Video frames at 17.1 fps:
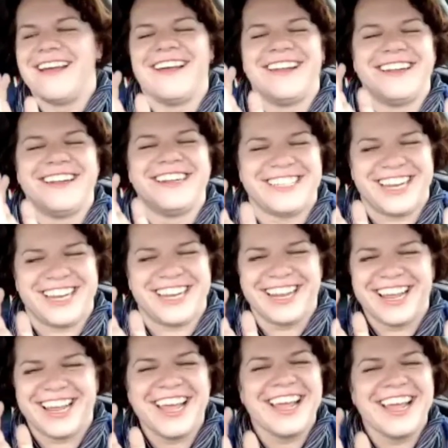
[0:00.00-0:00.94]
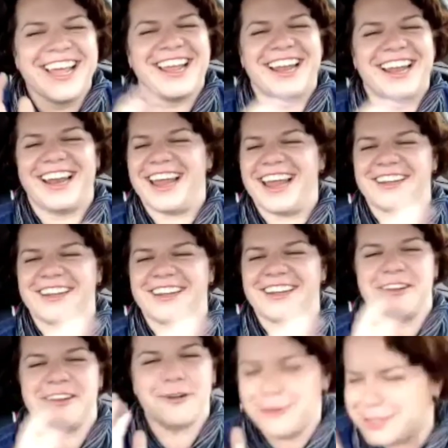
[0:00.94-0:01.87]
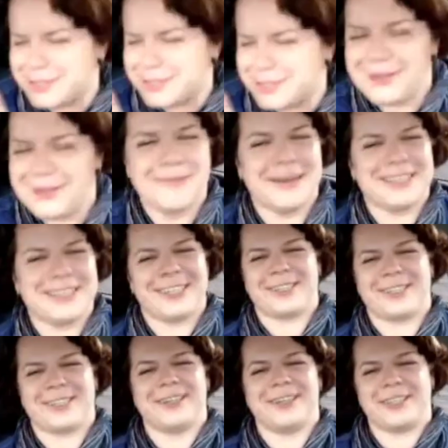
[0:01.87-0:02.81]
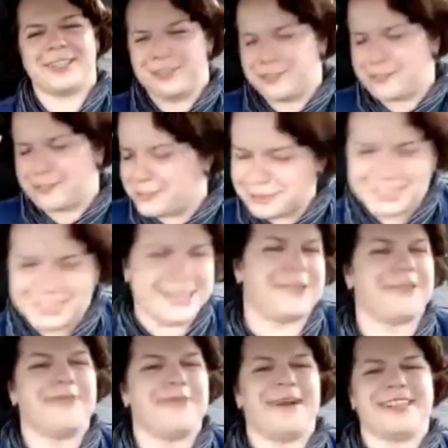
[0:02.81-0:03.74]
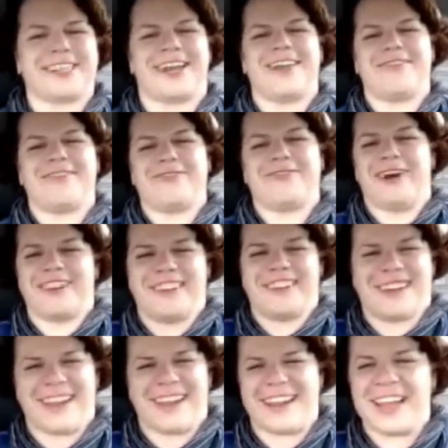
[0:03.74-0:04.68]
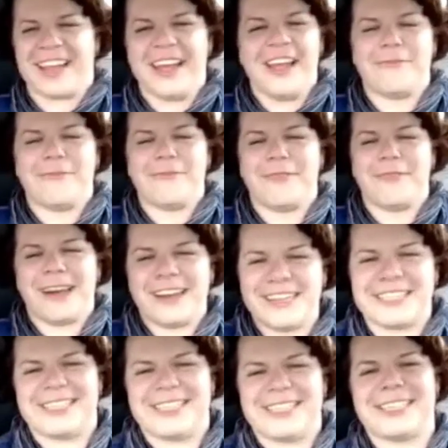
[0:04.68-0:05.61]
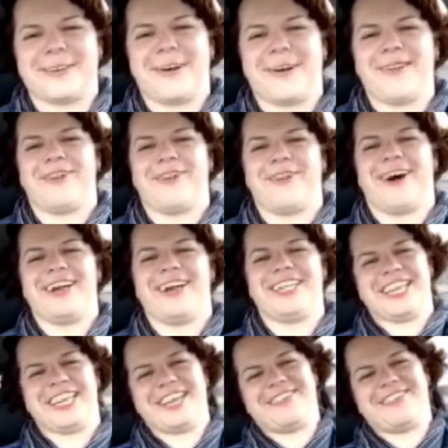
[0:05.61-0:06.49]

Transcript: she like you're using too much detergent, you're using too much hot water, like what is this soul washing,